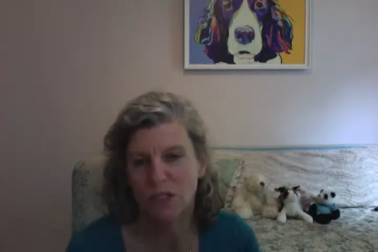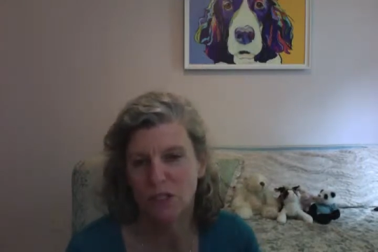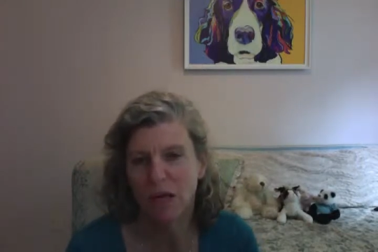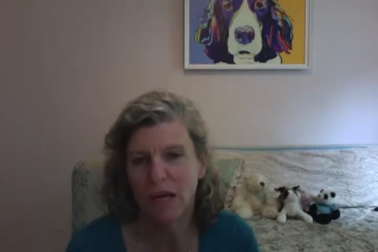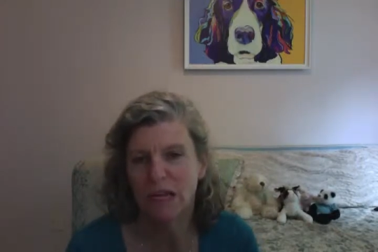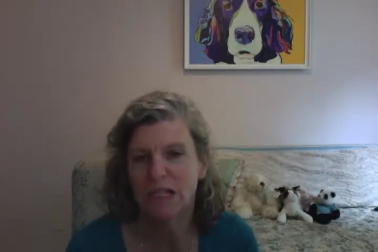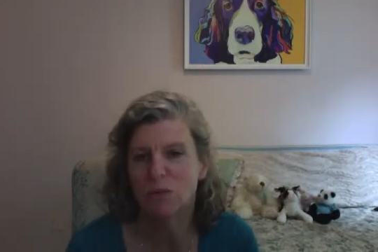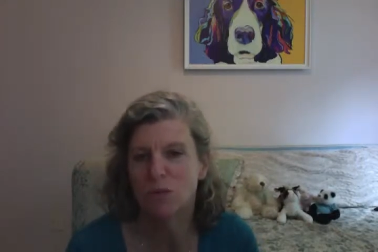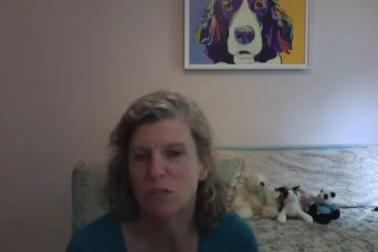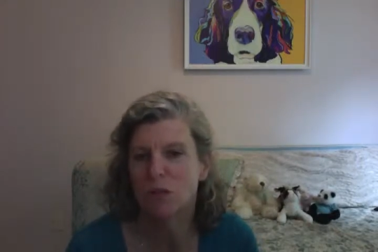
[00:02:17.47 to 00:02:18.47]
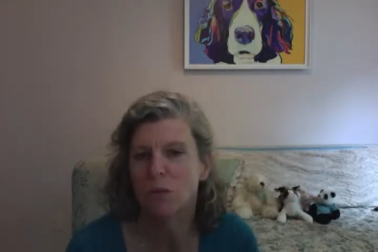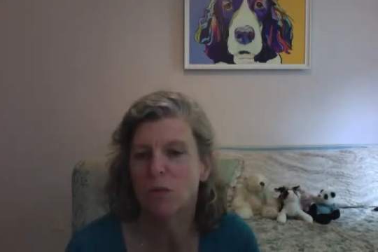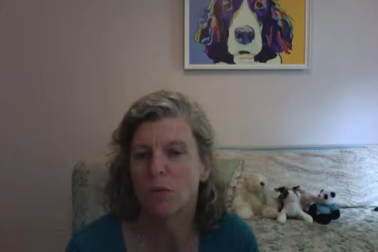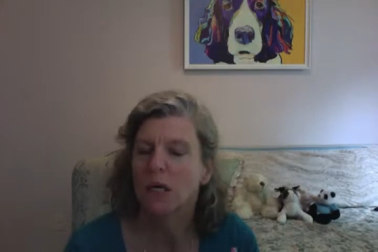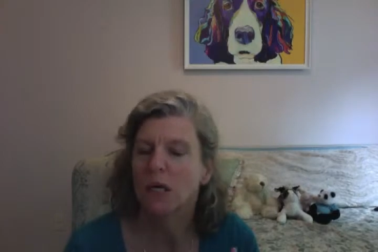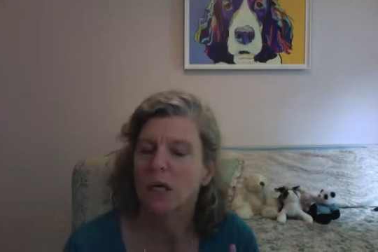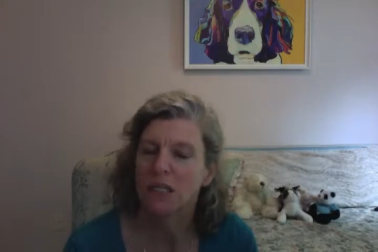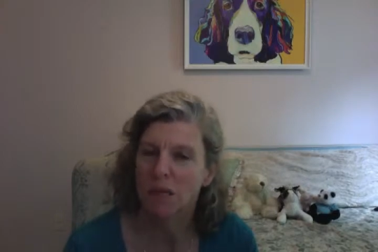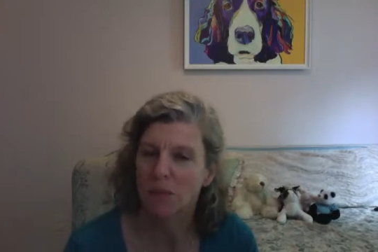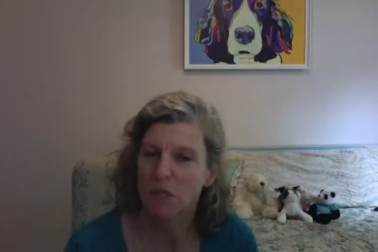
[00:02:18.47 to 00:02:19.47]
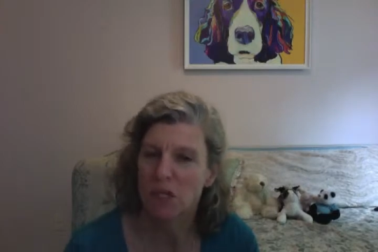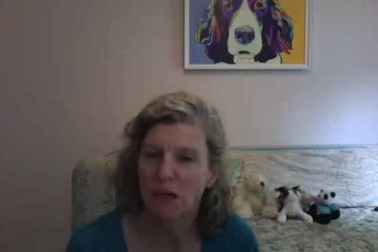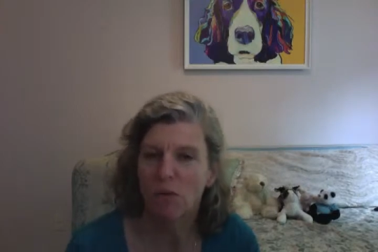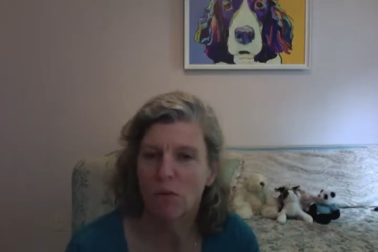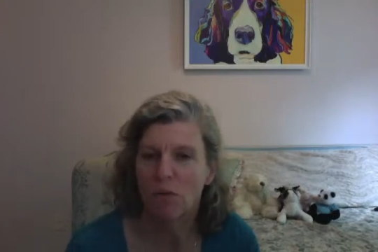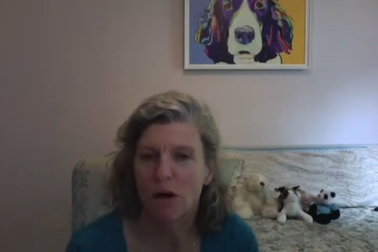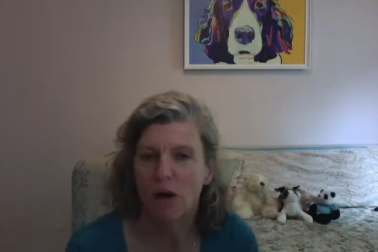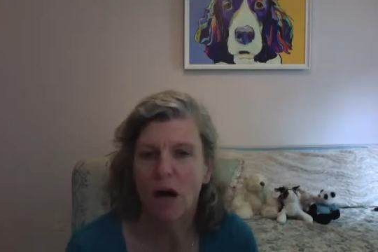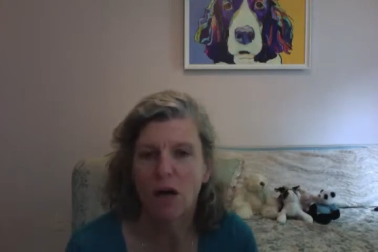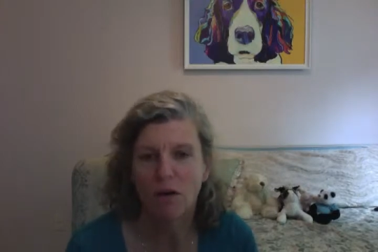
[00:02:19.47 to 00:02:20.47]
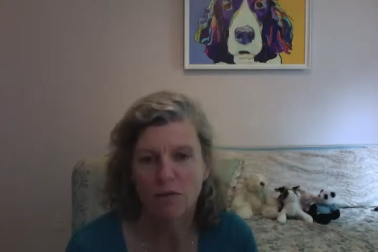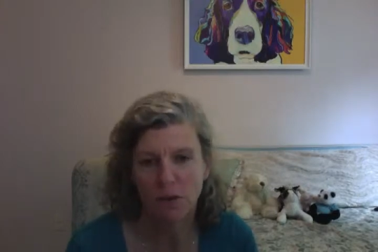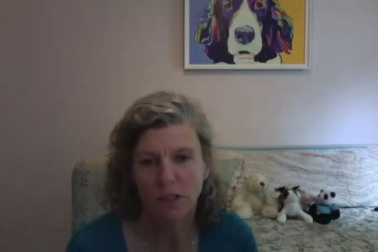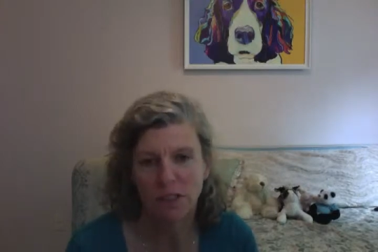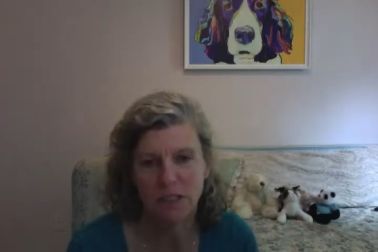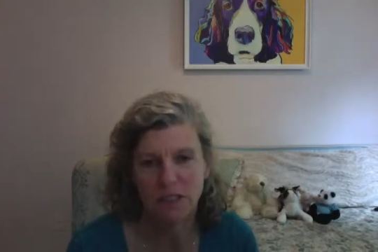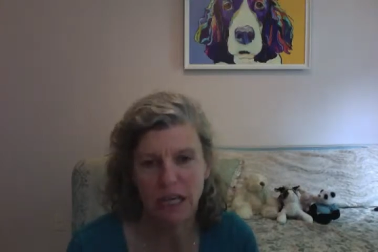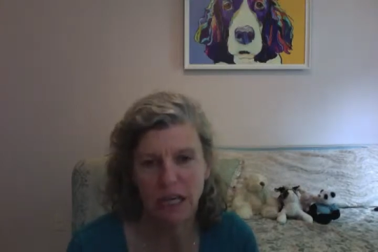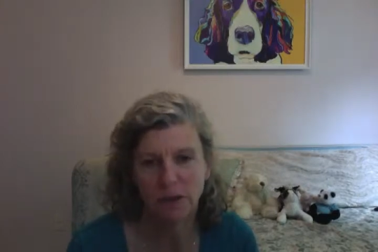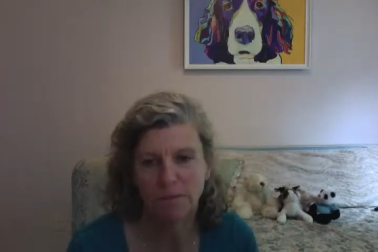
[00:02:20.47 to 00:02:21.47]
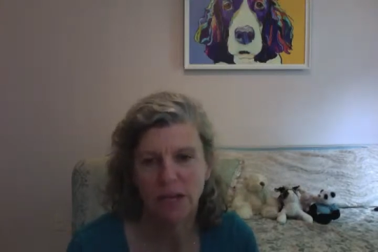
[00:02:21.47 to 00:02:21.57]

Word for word: do that is we do a tummy check or a hunger fullness scale.